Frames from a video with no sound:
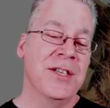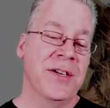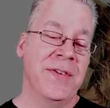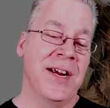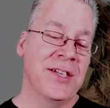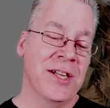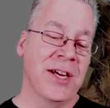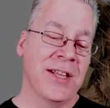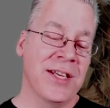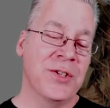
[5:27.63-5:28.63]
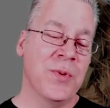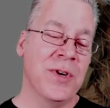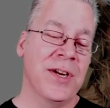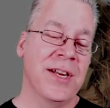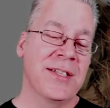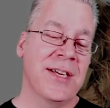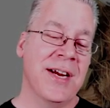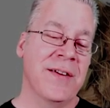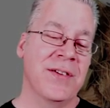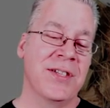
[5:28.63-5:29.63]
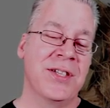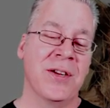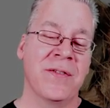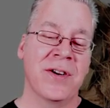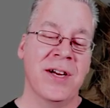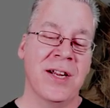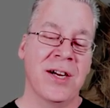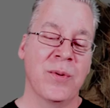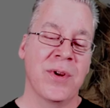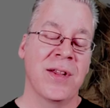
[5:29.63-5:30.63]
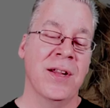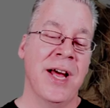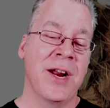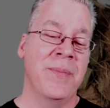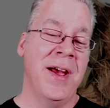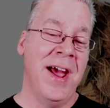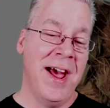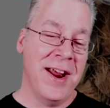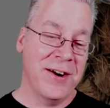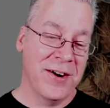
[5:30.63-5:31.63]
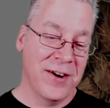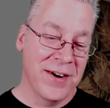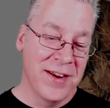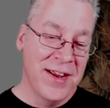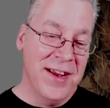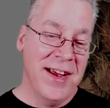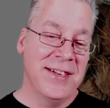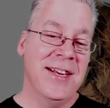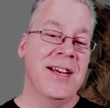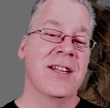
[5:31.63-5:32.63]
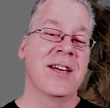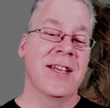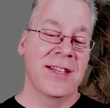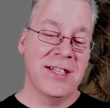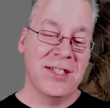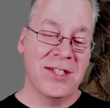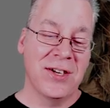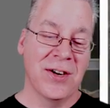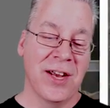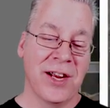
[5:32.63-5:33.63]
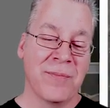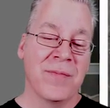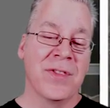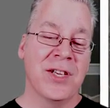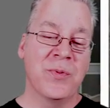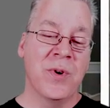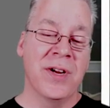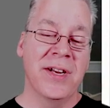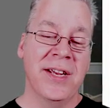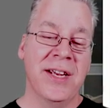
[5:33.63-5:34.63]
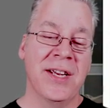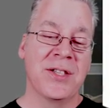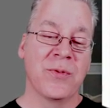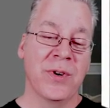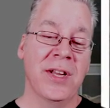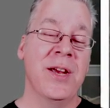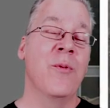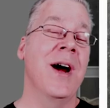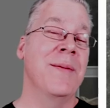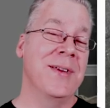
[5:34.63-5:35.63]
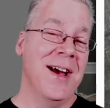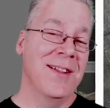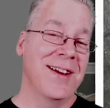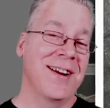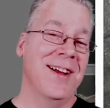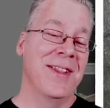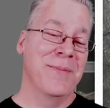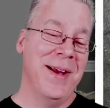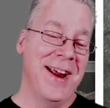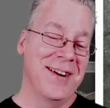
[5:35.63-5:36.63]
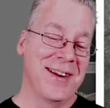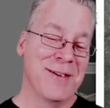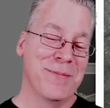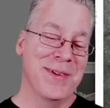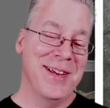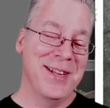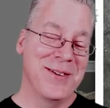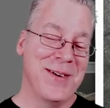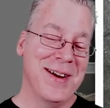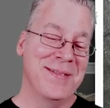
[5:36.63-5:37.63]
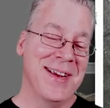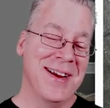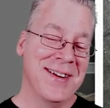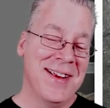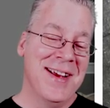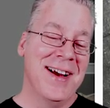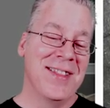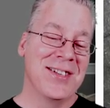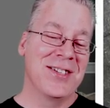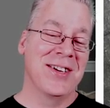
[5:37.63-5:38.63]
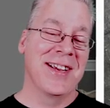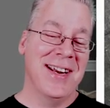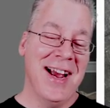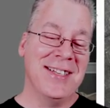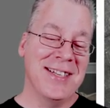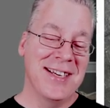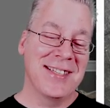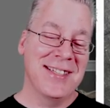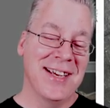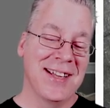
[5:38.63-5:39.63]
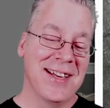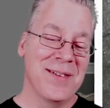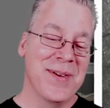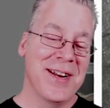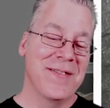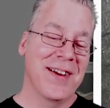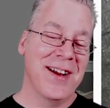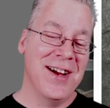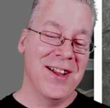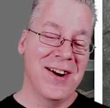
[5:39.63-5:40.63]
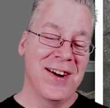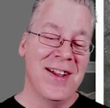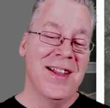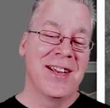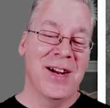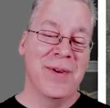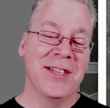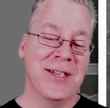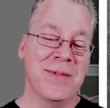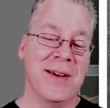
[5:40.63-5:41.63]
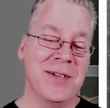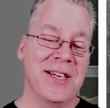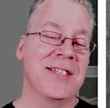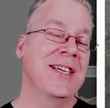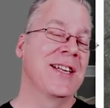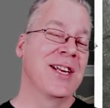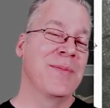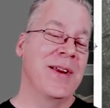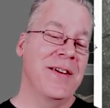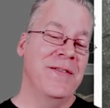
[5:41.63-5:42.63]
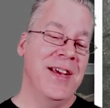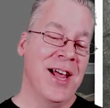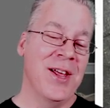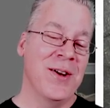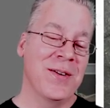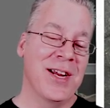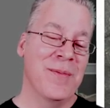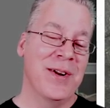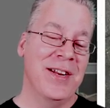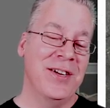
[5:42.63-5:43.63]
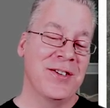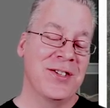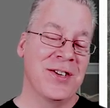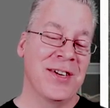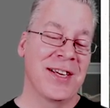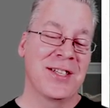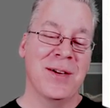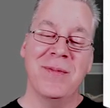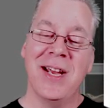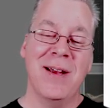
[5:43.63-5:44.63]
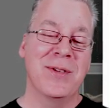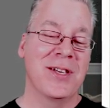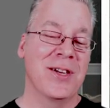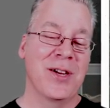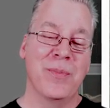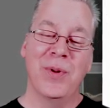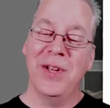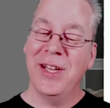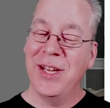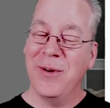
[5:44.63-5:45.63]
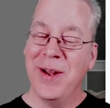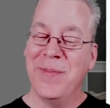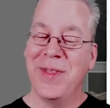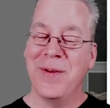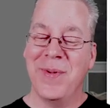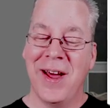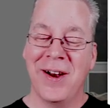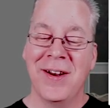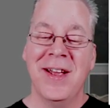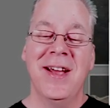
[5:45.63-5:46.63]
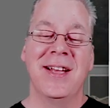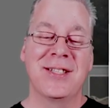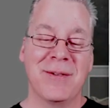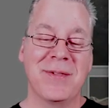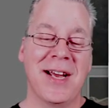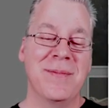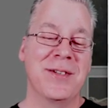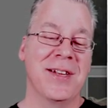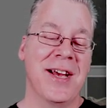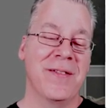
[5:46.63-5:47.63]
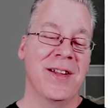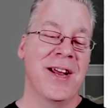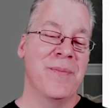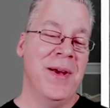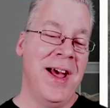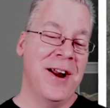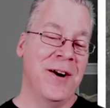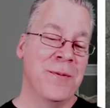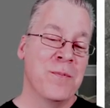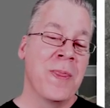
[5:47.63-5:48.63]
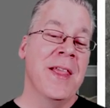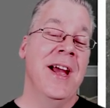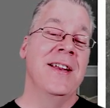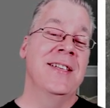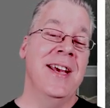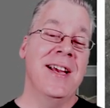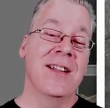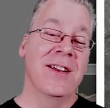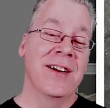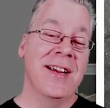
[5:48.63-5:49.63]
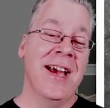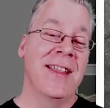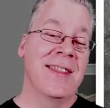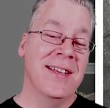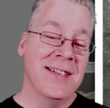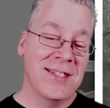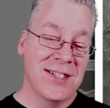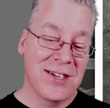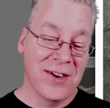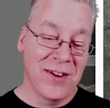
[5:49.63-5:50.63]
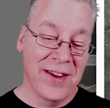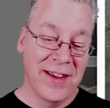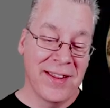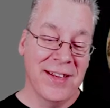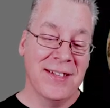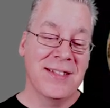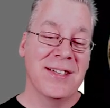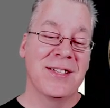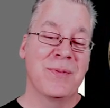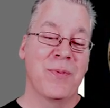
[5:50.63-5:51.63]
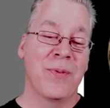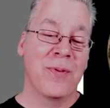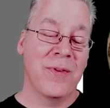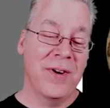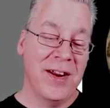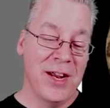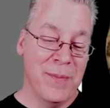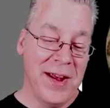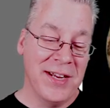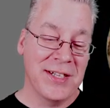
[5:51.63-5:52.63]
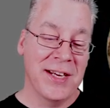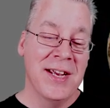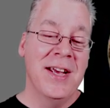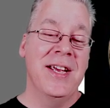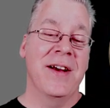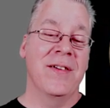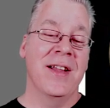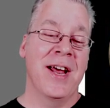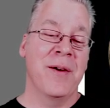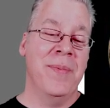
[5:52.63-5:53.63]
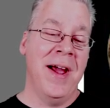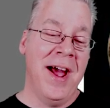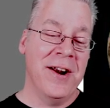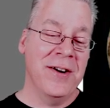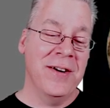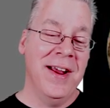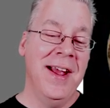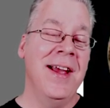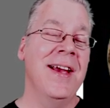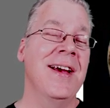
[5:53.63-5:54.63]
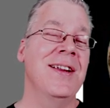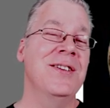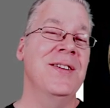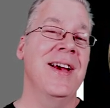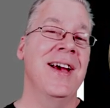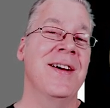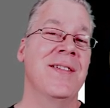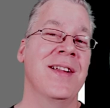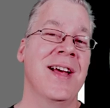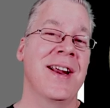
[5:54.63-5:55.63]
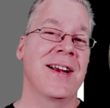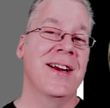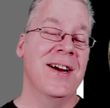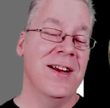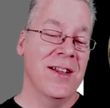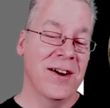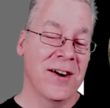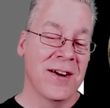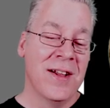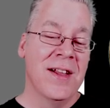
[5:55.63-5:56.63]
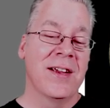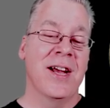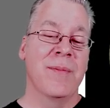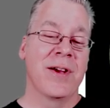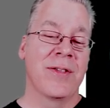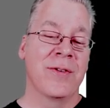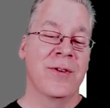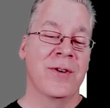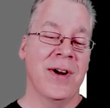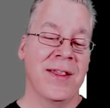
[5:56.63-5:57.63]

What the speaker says: So if you actually look at this one, it's kind of a silver color with a lot of pattern. And take a look at this Sterling. This one is really wiped out. Look at all the pattern completely wiped out on the Sterling. And actually you can see a little bit of a color coming in. Sometimes you can see a little bit of yellow coming in your Sterling. Sometimes it'll completely wipe out the pattern, and sometimes you'll have a lot of pattern. And take a look at this Sterling. This is pretty amazing. You have a lot of pattern and you have a lot of color coming through.